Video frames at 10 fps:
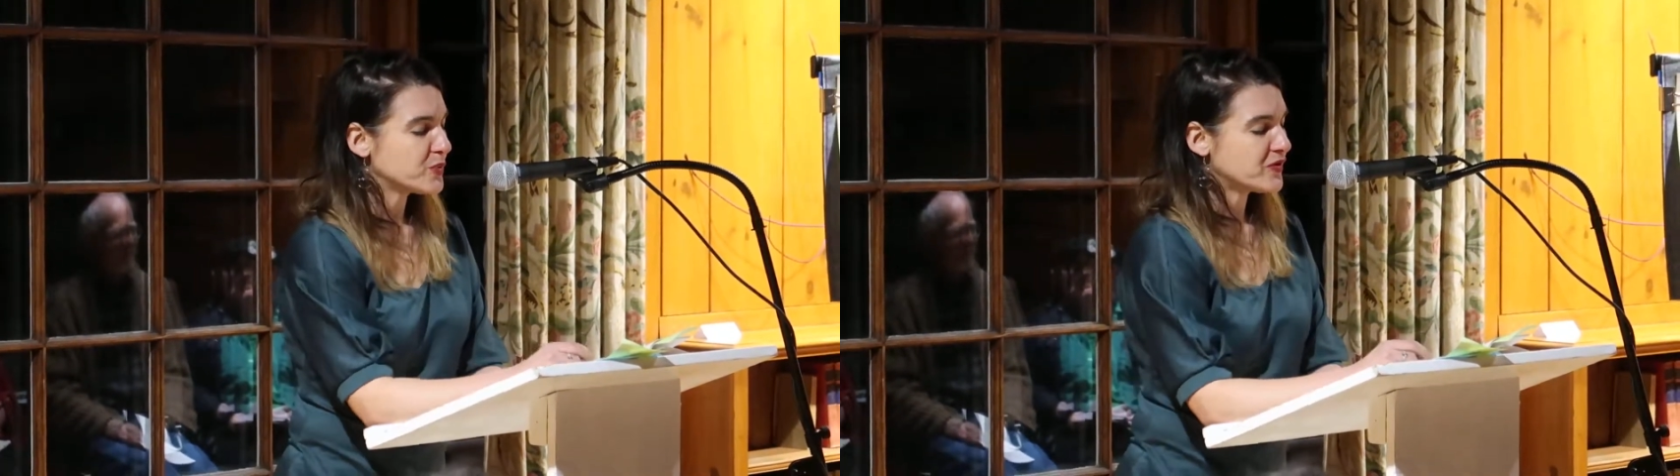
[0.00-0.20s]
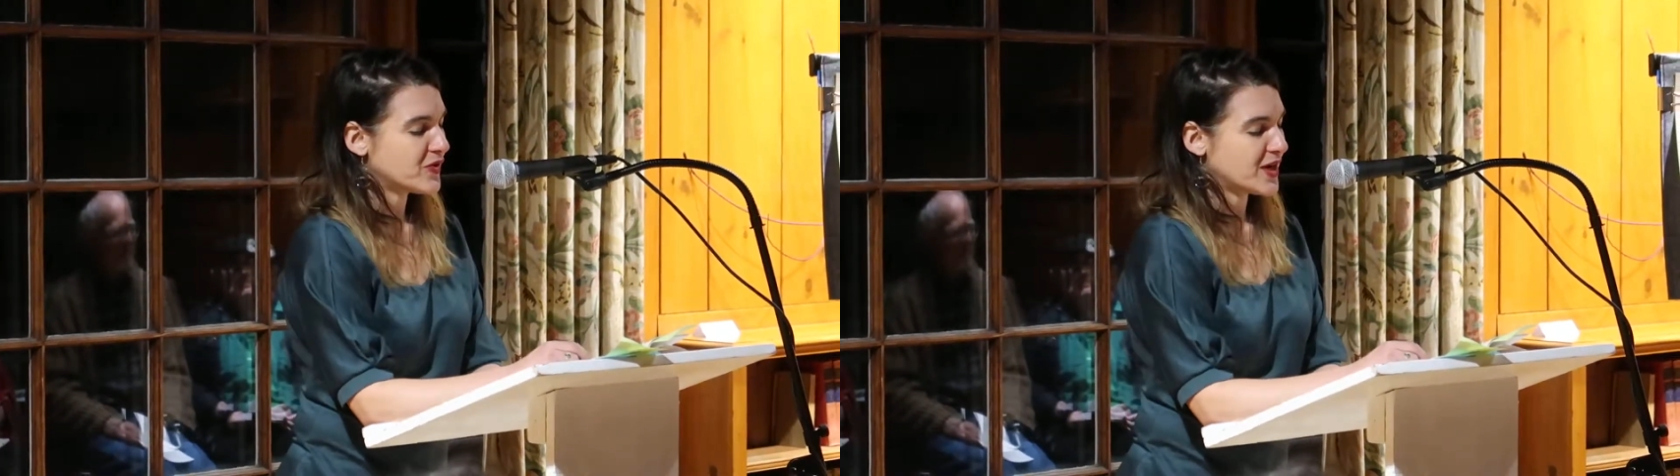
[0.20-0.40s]

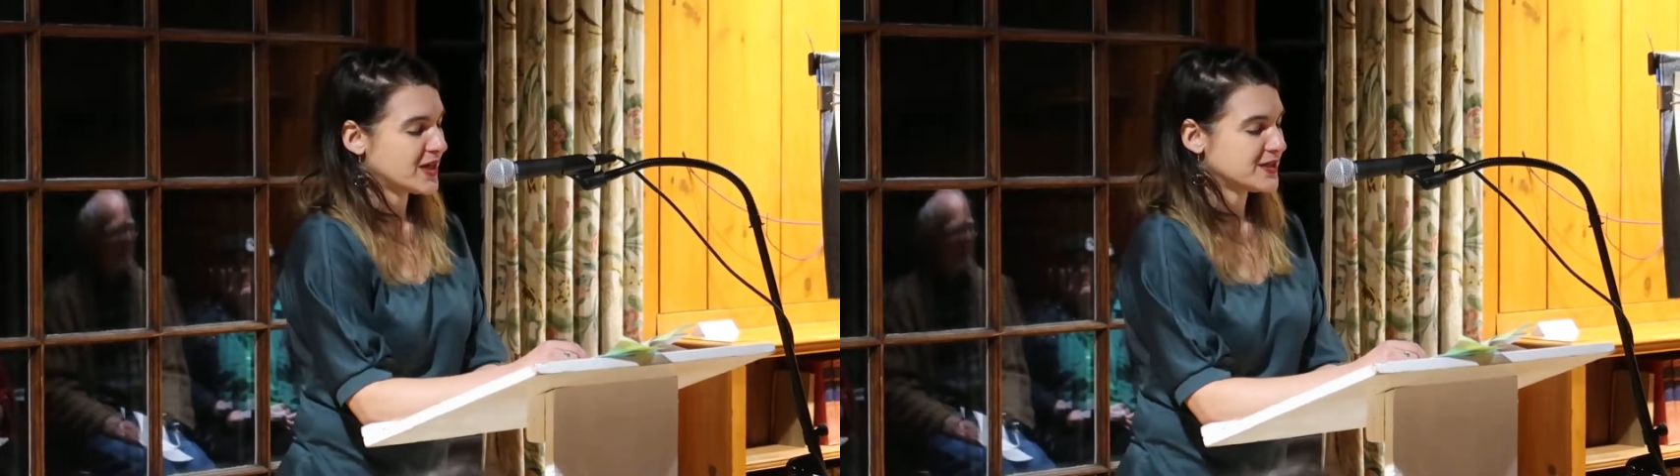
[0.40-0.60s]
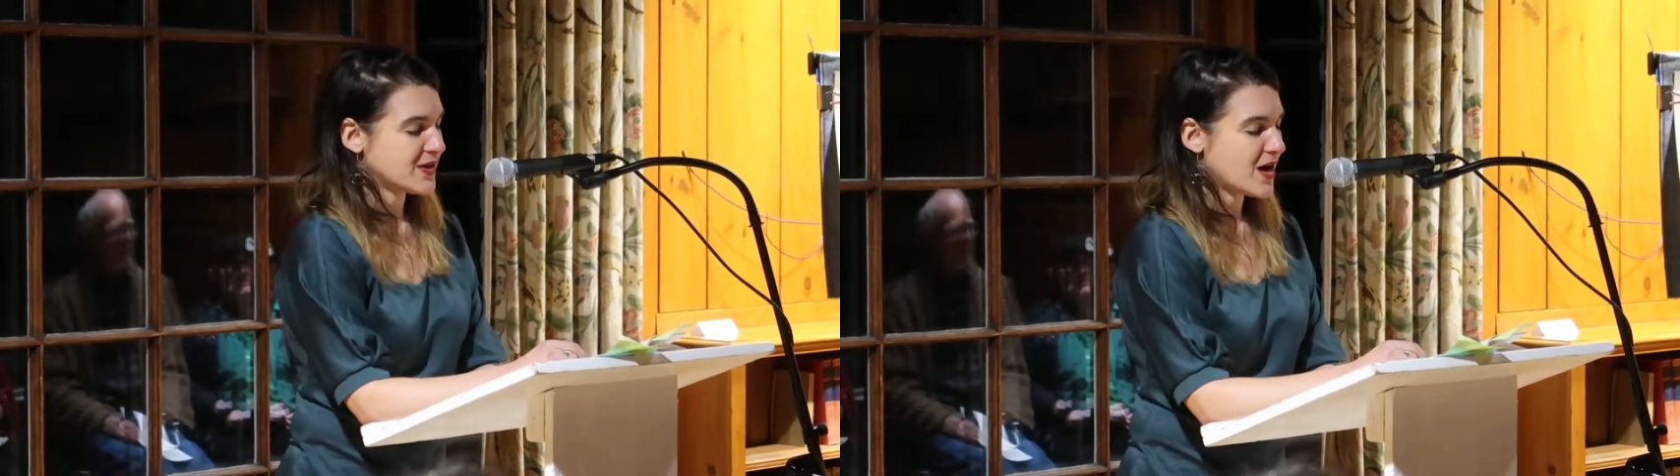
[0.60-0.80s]
before I
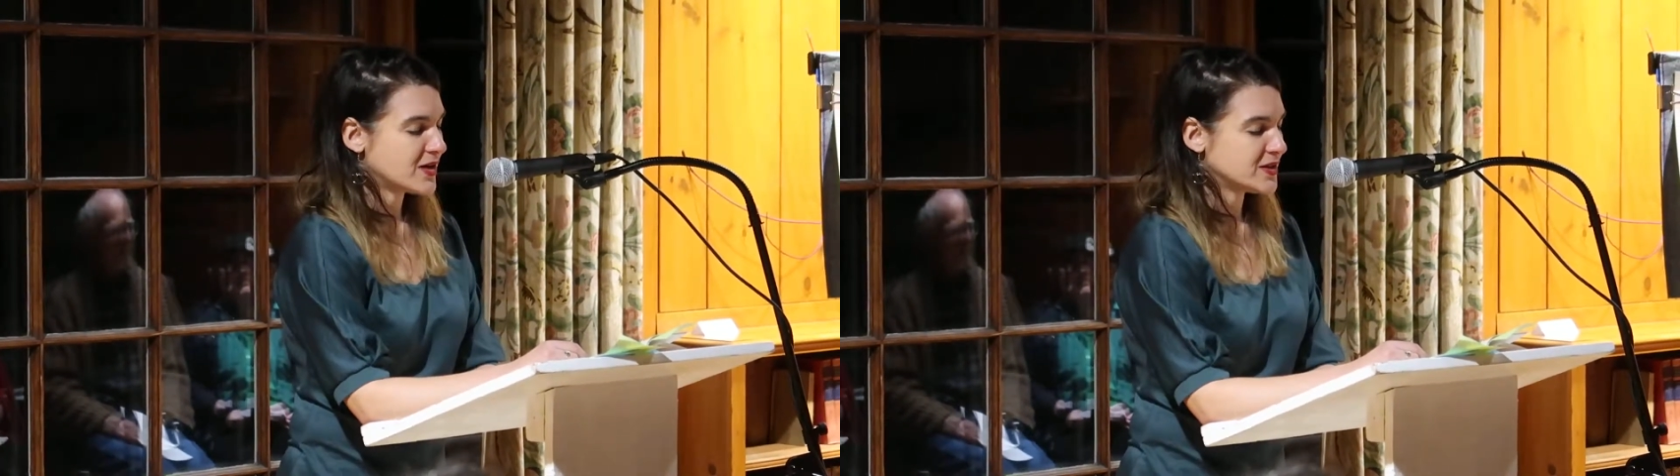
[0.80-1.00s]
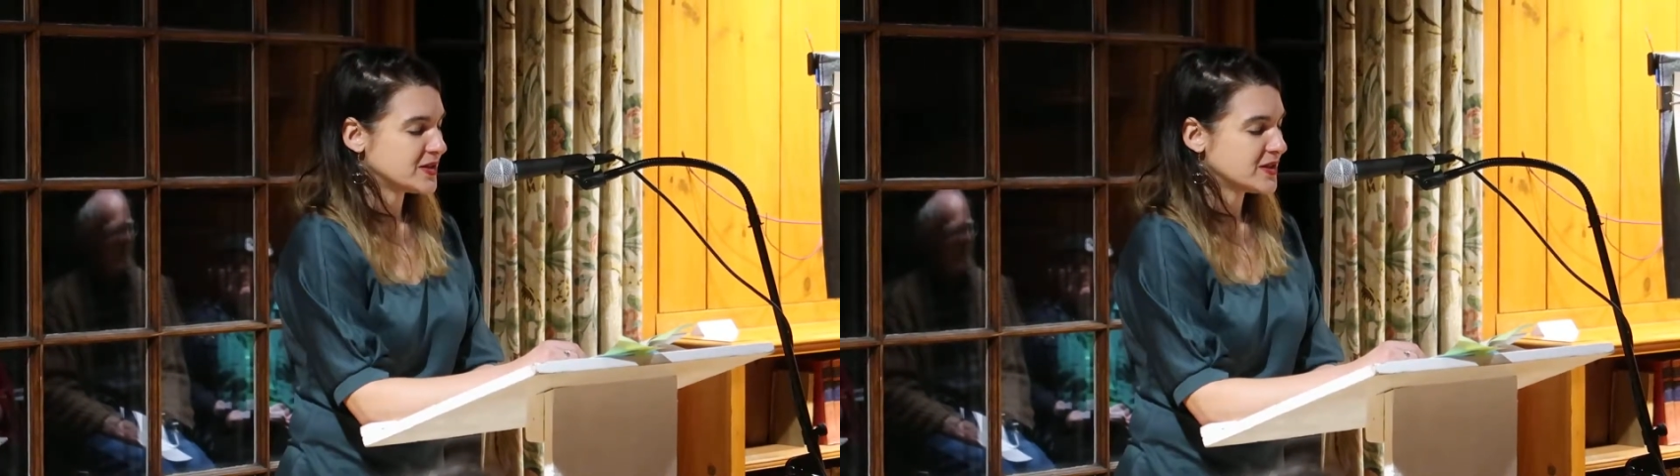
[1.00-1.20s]
saw
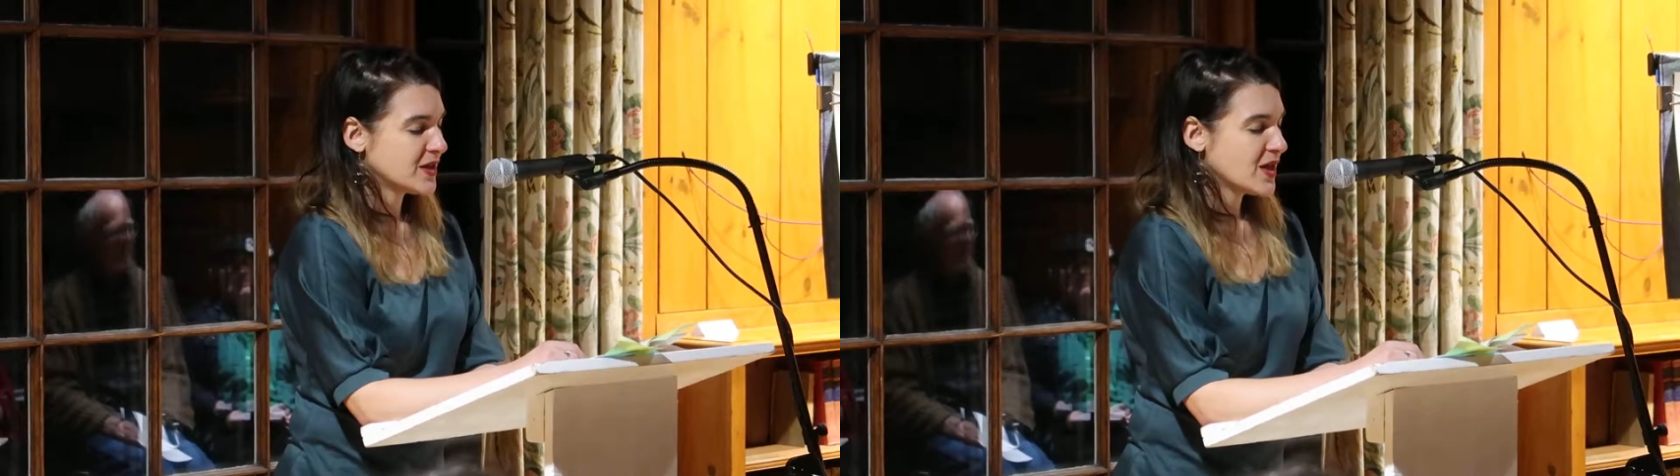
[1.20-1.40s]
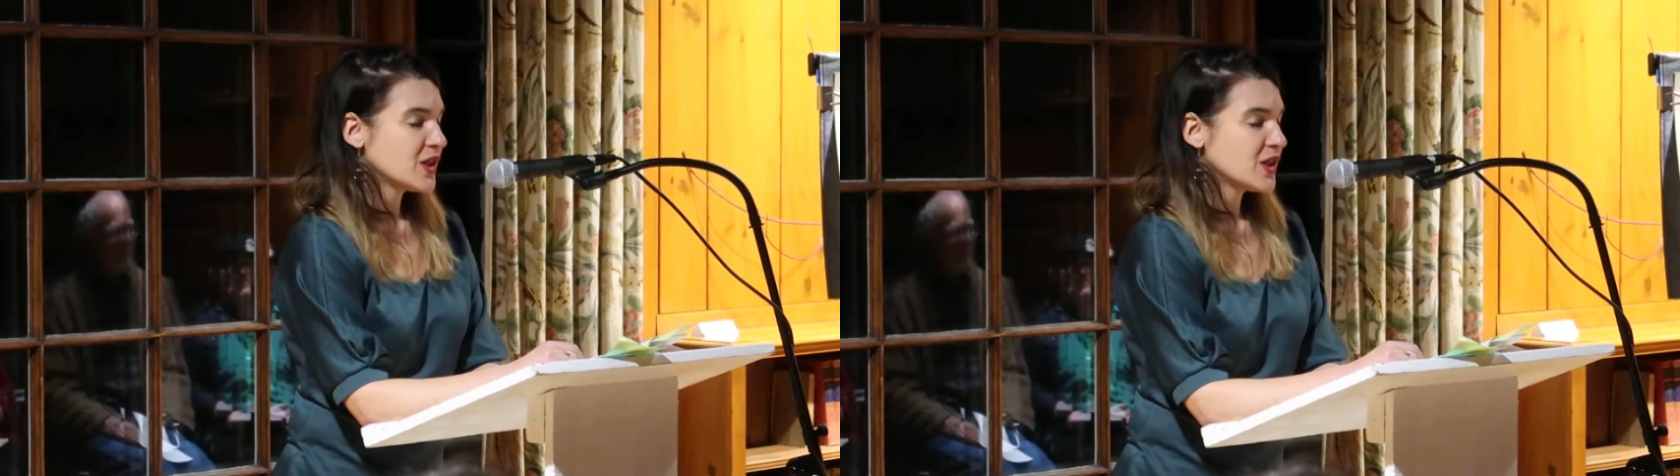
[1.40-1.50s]
her.